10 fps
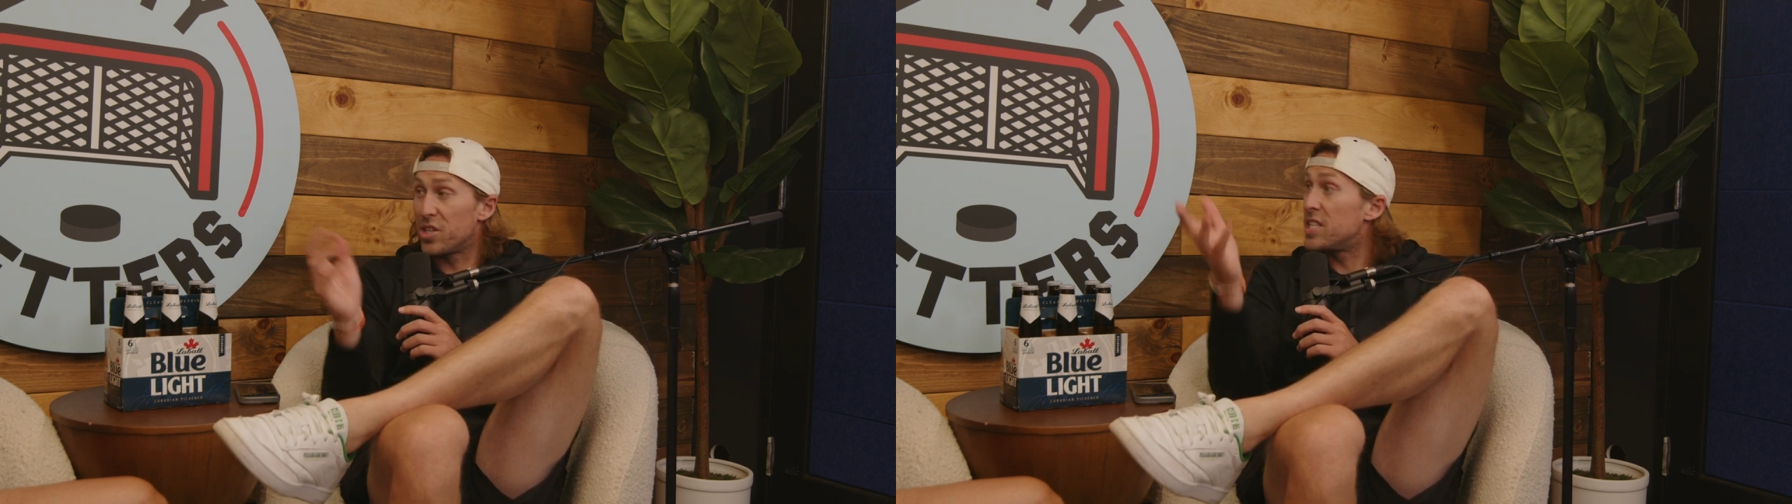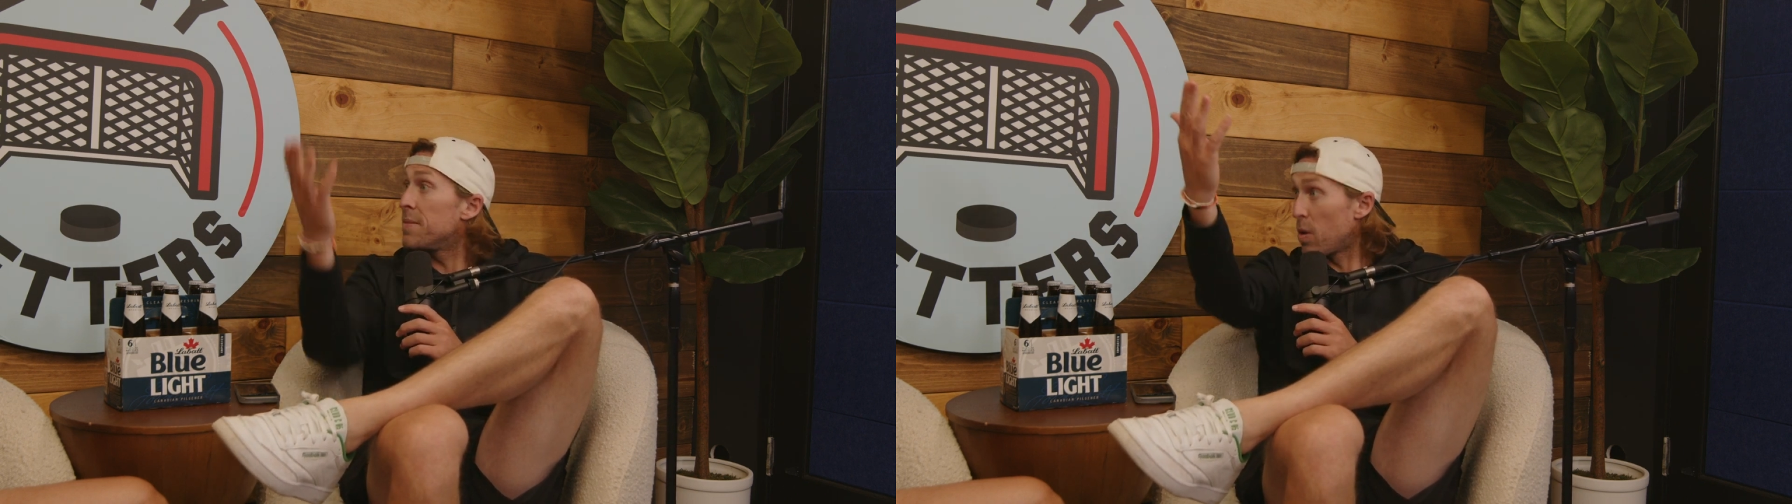
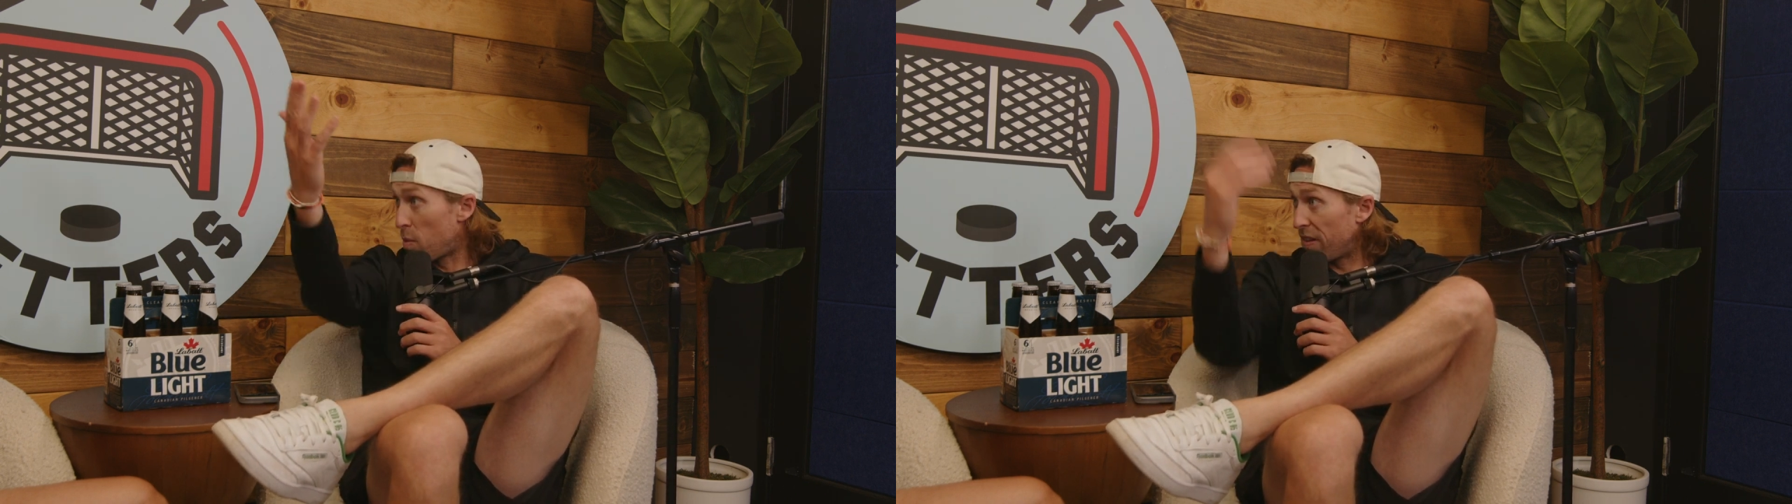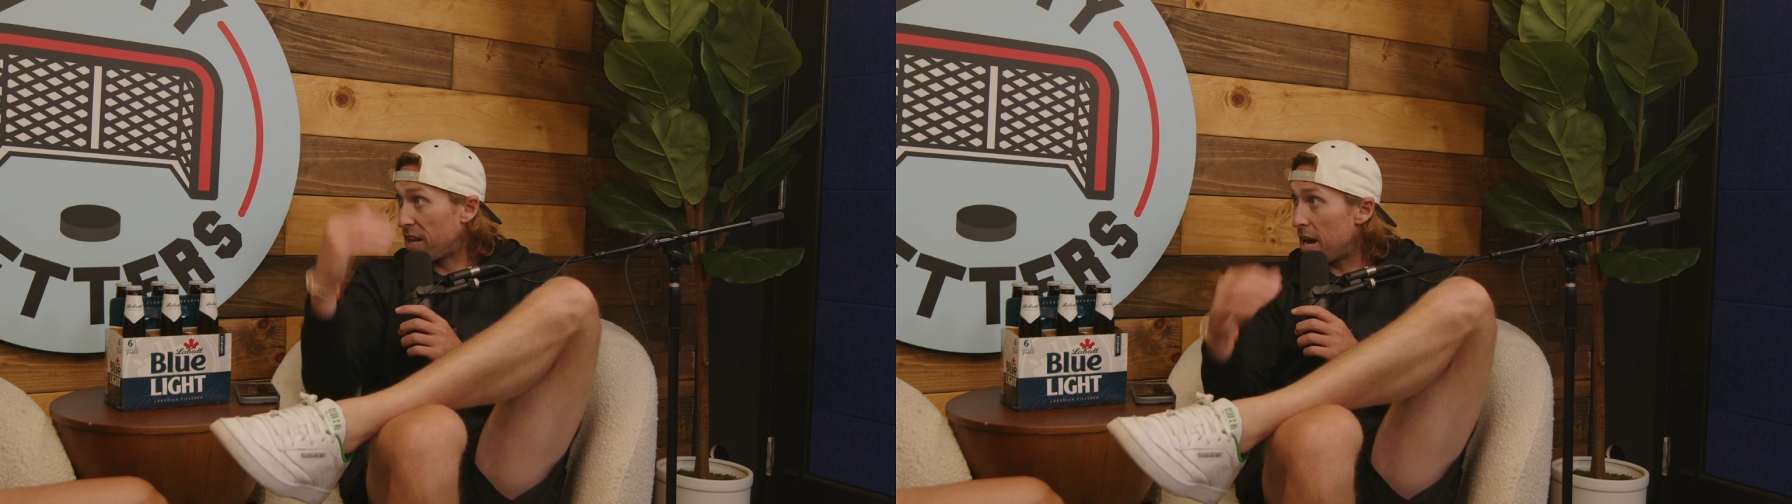to the team that
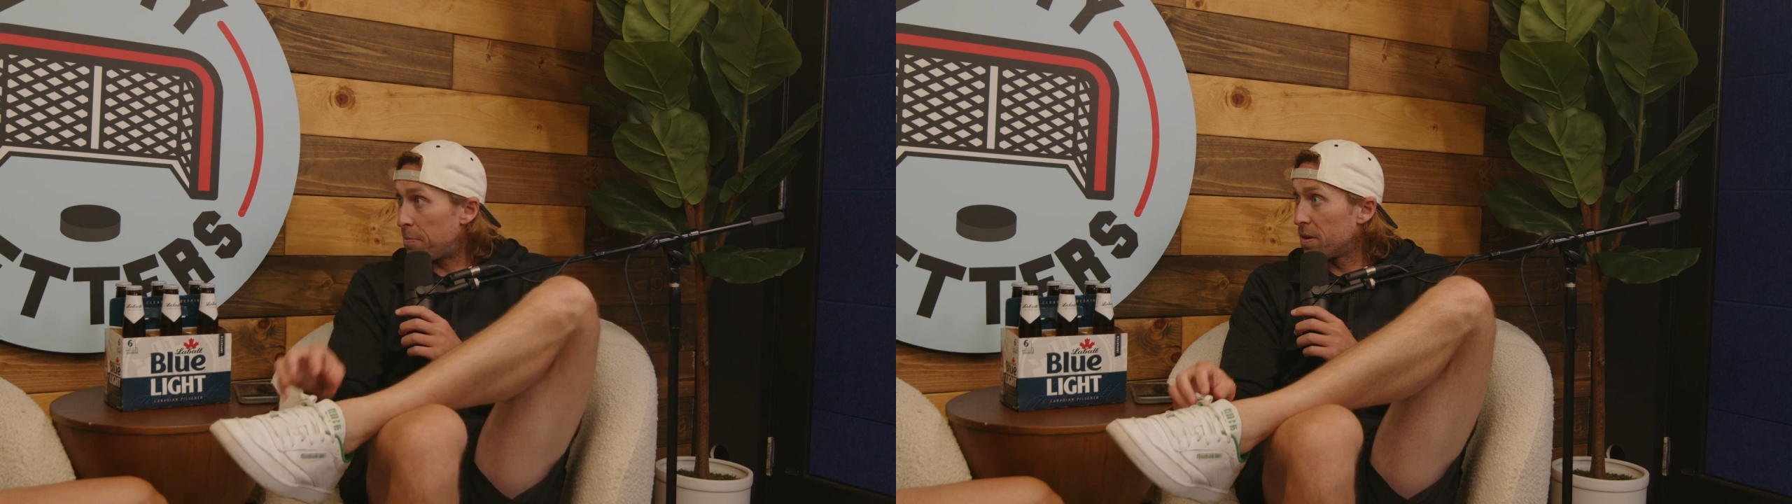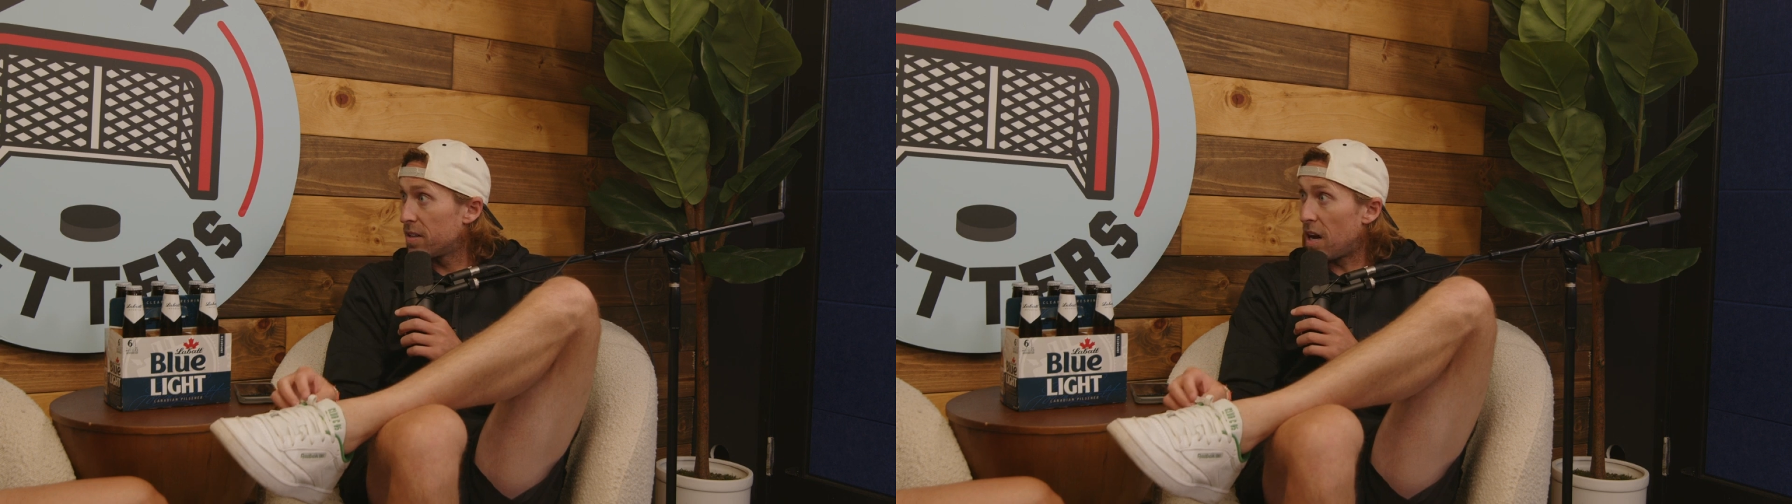won the
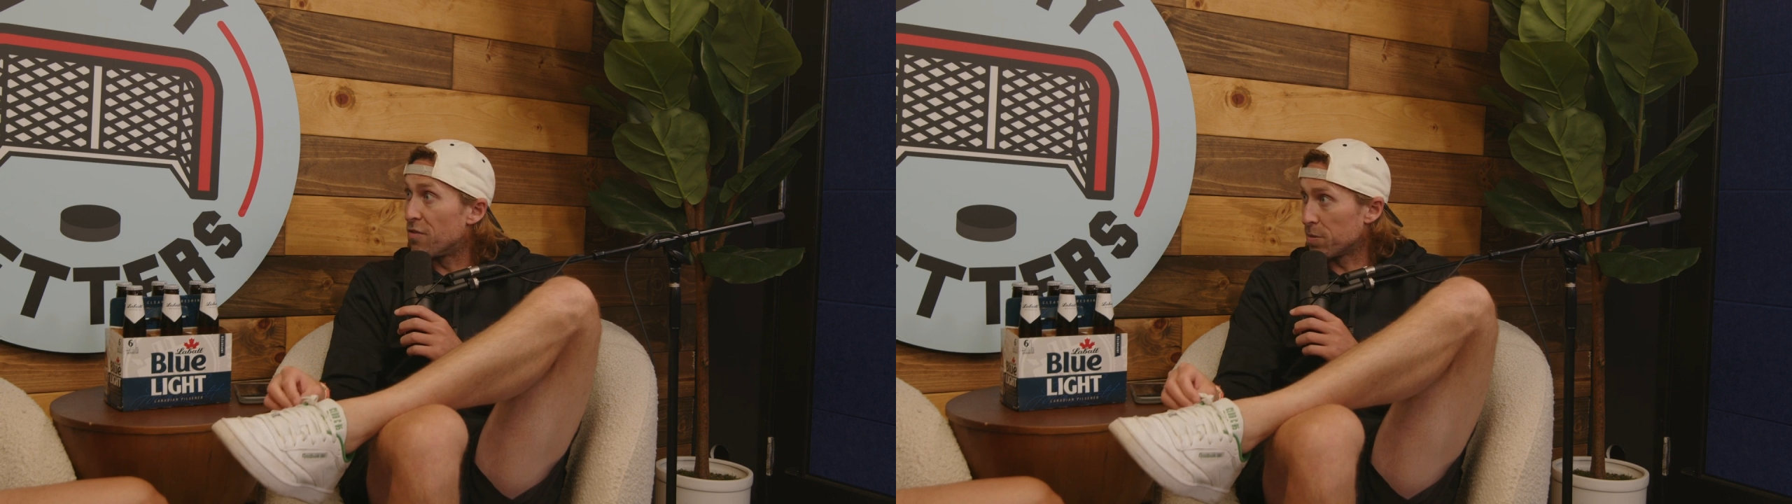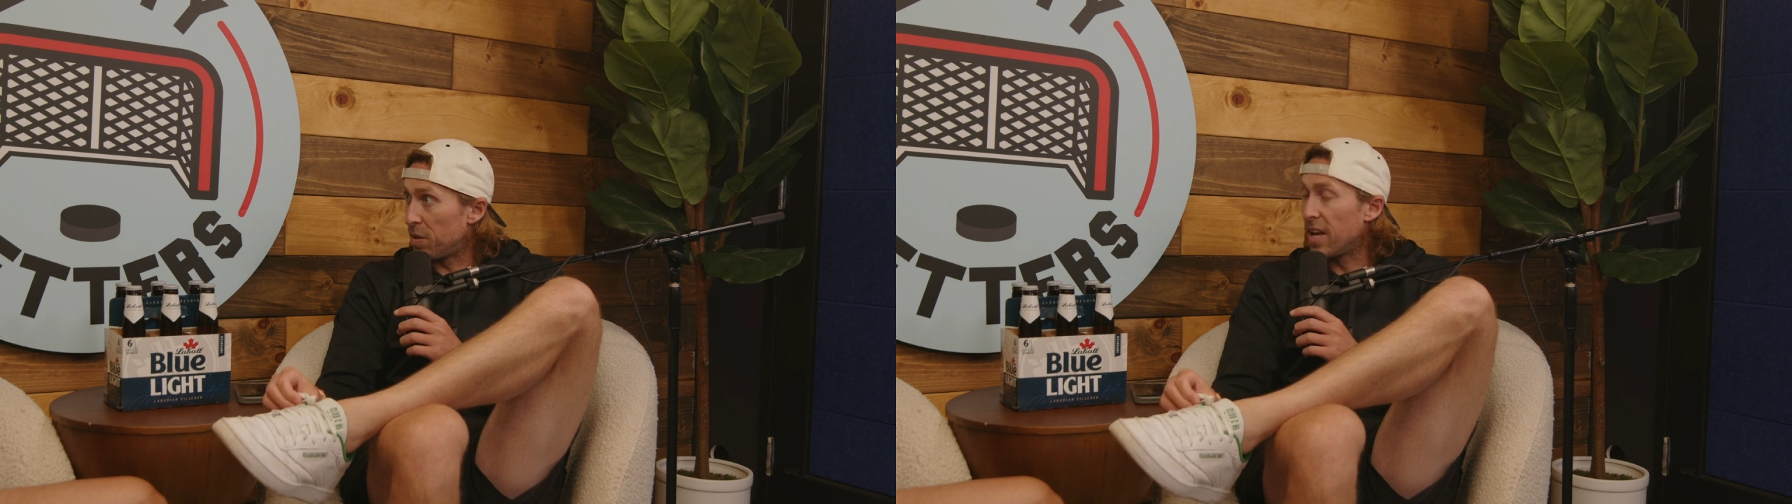cup
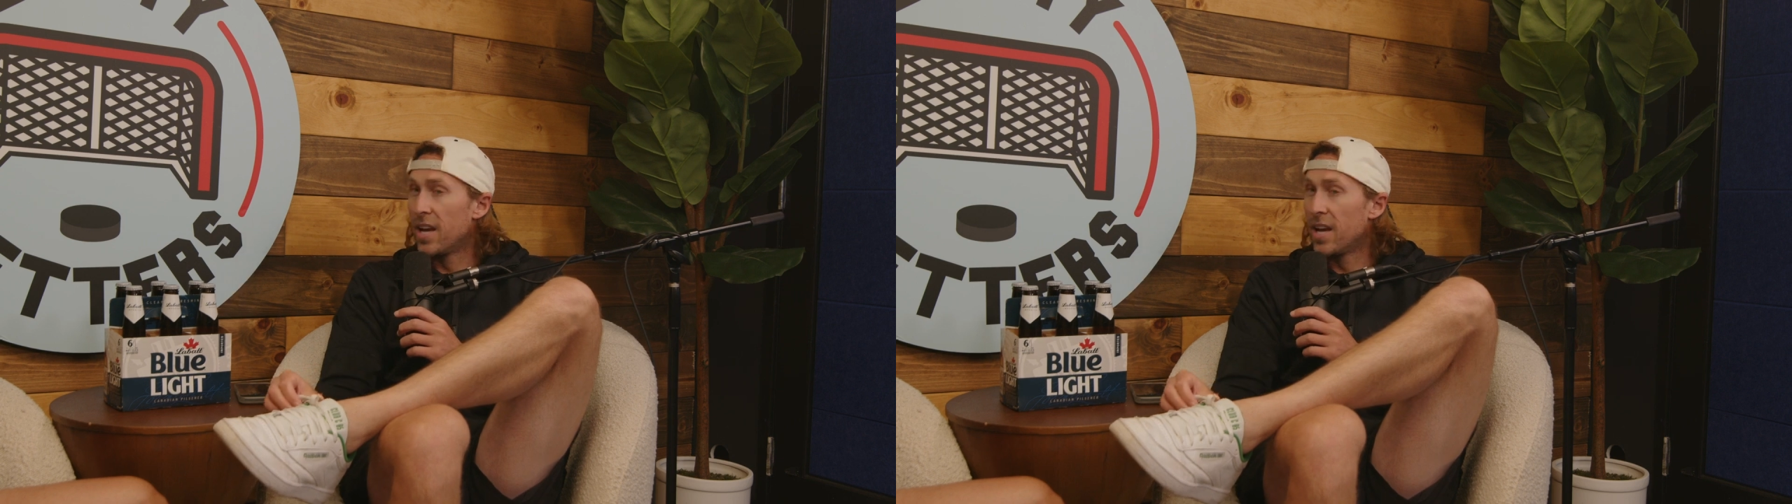comfortably.